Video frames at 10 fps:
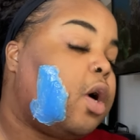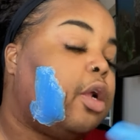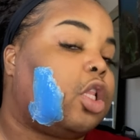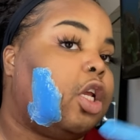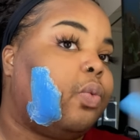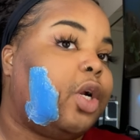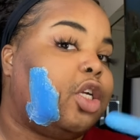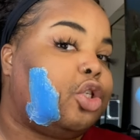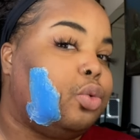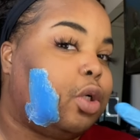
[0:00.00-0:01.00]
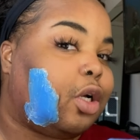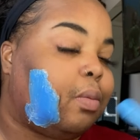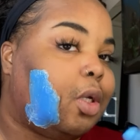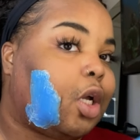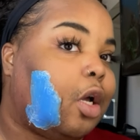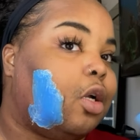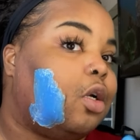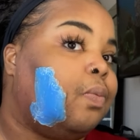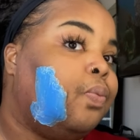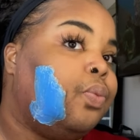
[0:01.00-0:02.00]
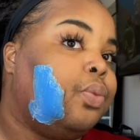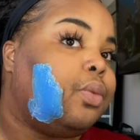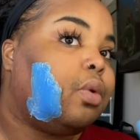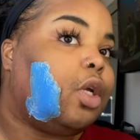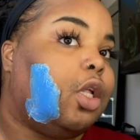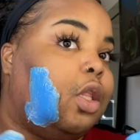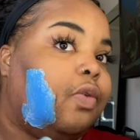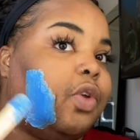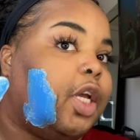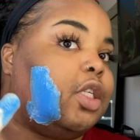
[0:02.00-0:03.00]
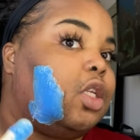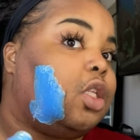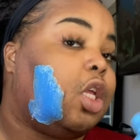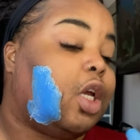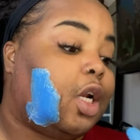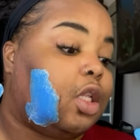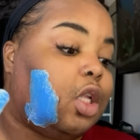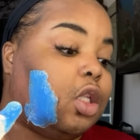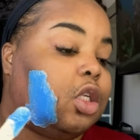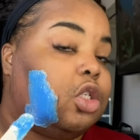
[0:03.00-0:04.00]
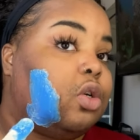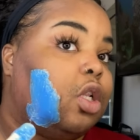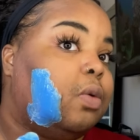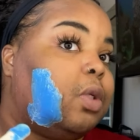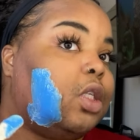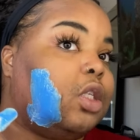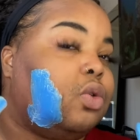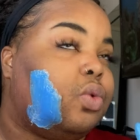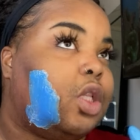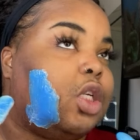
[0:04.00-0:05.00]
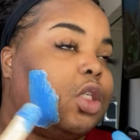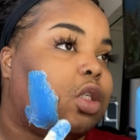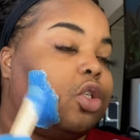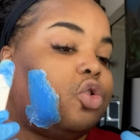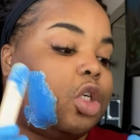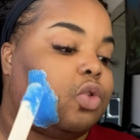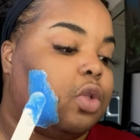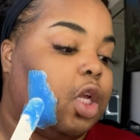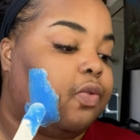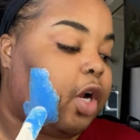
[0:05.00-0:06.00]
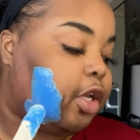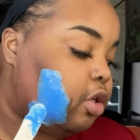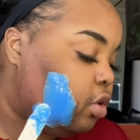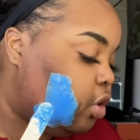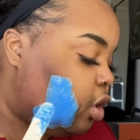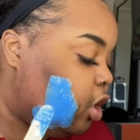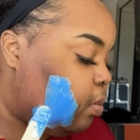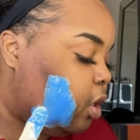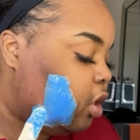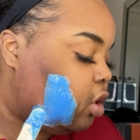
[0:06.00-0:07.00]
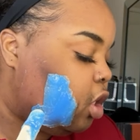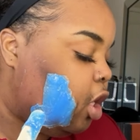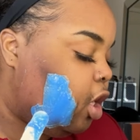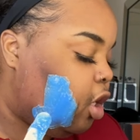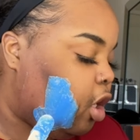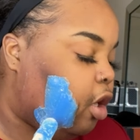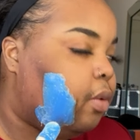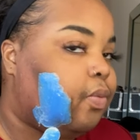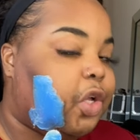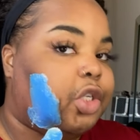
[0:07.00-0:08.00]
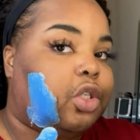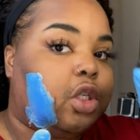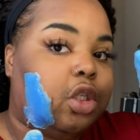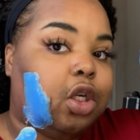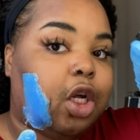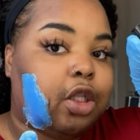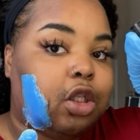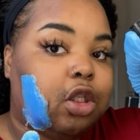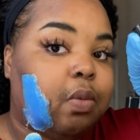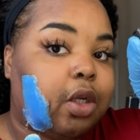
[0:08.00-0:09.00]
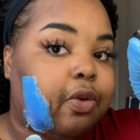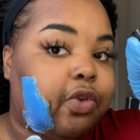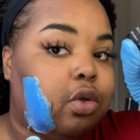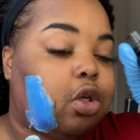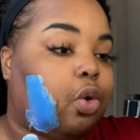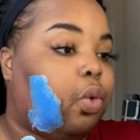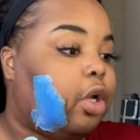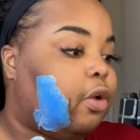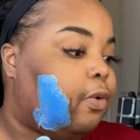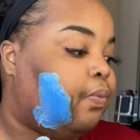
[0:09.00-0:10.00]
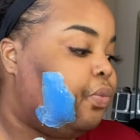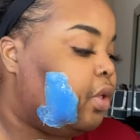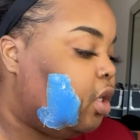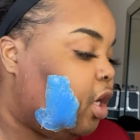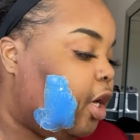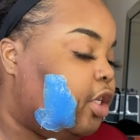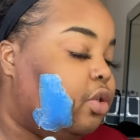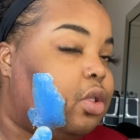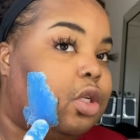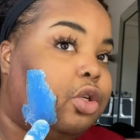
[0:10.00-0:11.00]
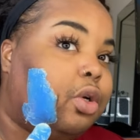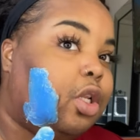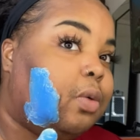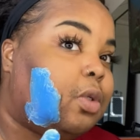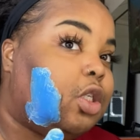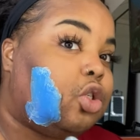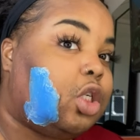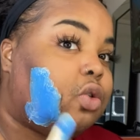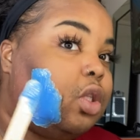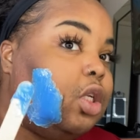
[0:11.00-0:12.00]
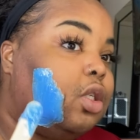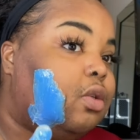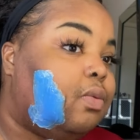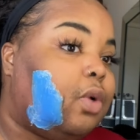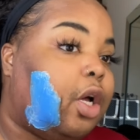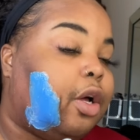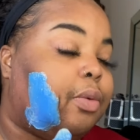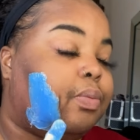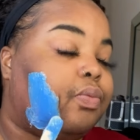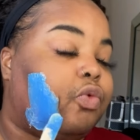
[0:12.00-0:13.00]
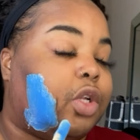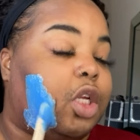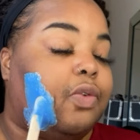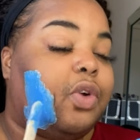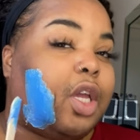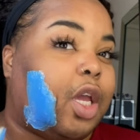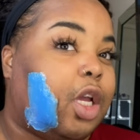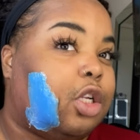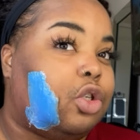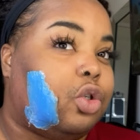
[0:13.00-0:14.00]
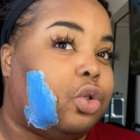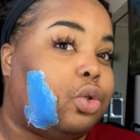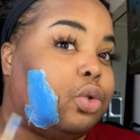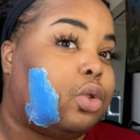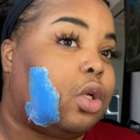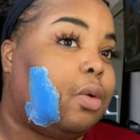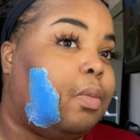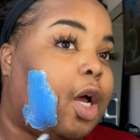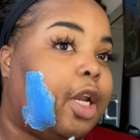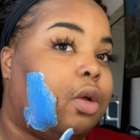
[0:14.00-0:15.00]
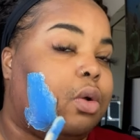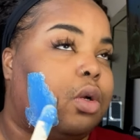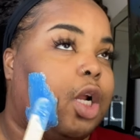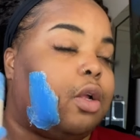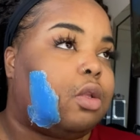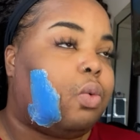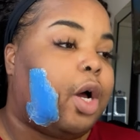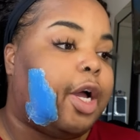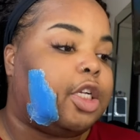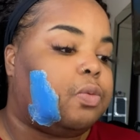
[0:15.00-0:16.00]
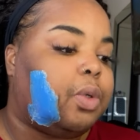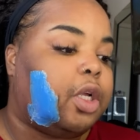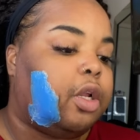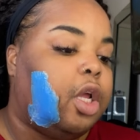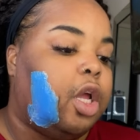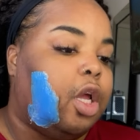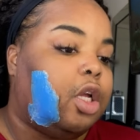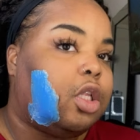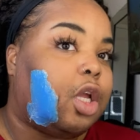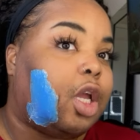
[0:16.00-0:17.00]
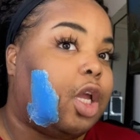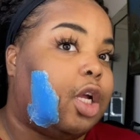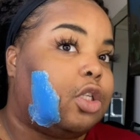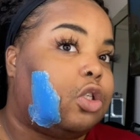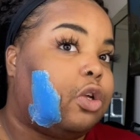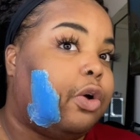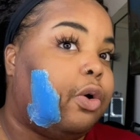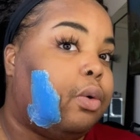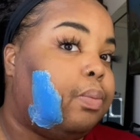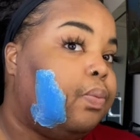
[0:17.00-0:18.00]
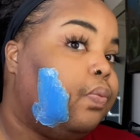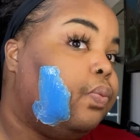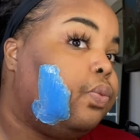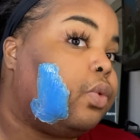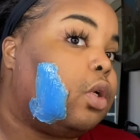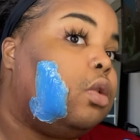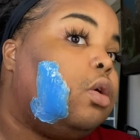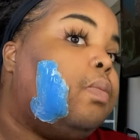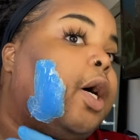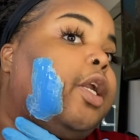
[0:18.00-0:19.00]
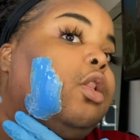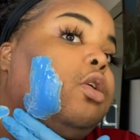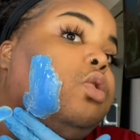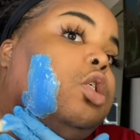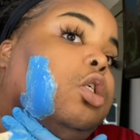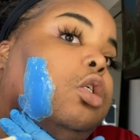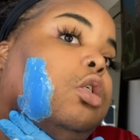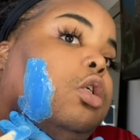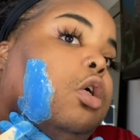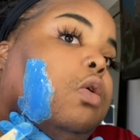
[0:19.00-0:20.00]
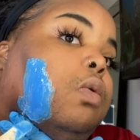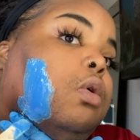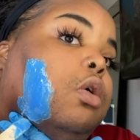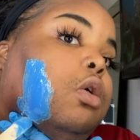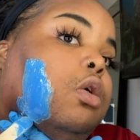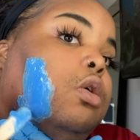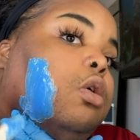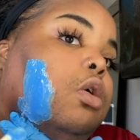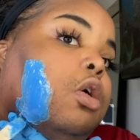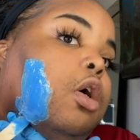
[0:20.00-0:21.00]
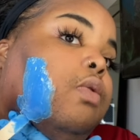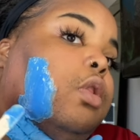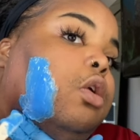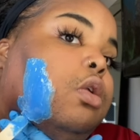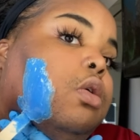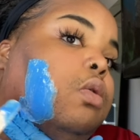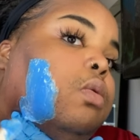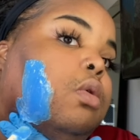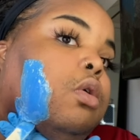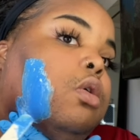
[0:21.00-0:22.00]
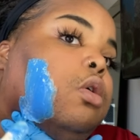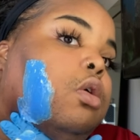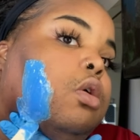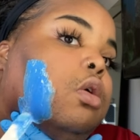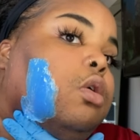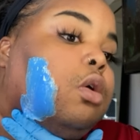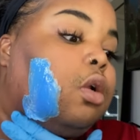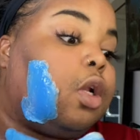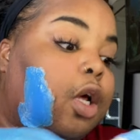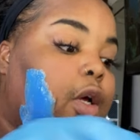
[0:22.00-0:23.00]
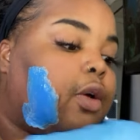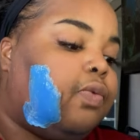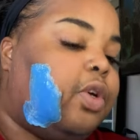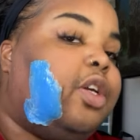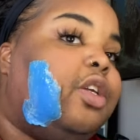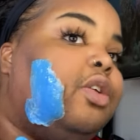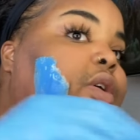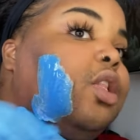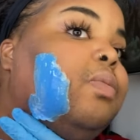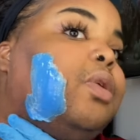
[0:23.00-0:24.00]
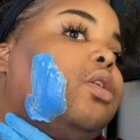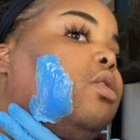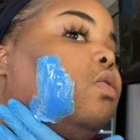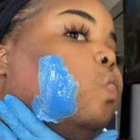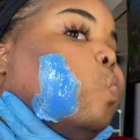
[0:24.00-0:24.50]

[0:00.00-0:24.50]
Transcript: I think when I chew gum, it kind of alleviates anything. And I think this eucalyptus is really, it's a stress reliever. I use eucalyptus, as you can see, like this is my diffuser oil. I use the eucalyptus stress release relief candles, body, not the wash, but the hand soap, the body lotion. So I really do love eucalyptus.